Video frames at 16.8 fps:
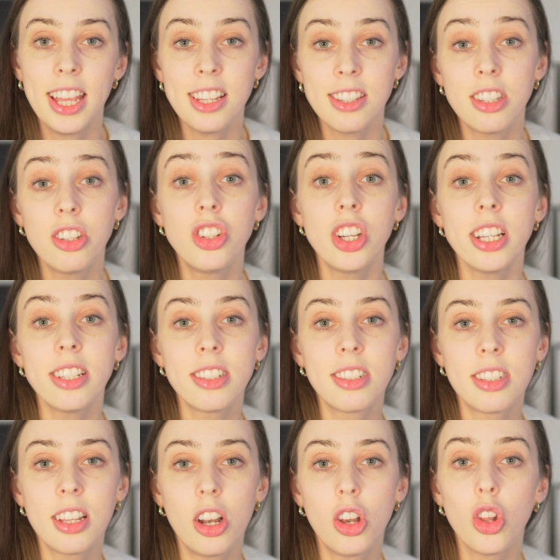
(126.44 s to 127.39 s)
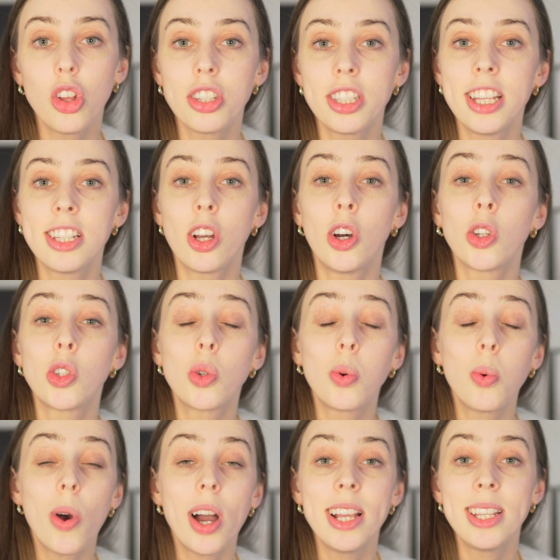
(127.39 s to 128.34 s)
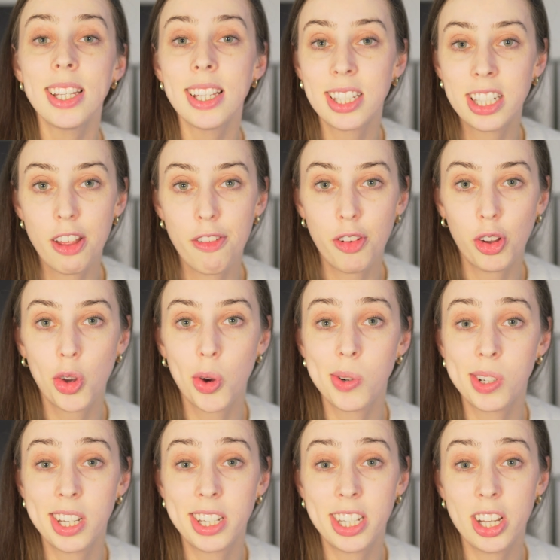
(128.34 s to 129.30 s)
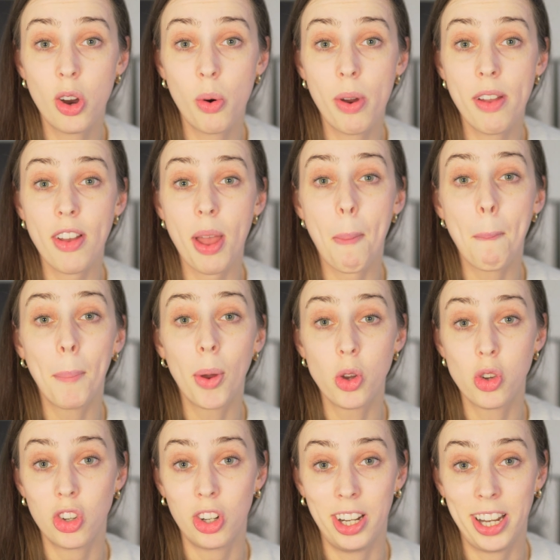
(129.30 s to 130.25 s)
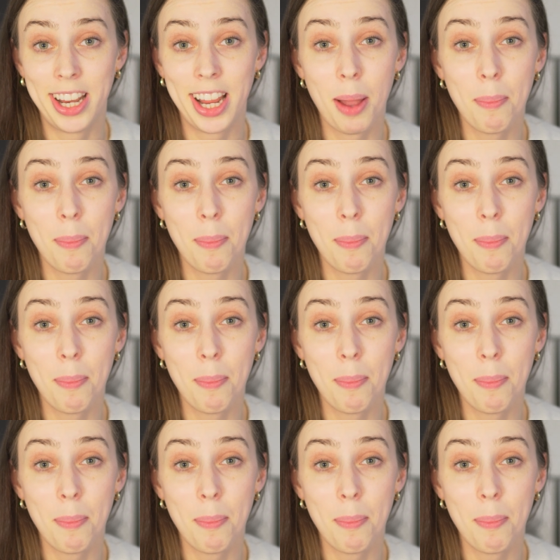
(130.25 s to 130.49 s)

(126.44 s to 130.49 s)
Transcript: It suggests that losses are twice as difficult to deal with emotionally,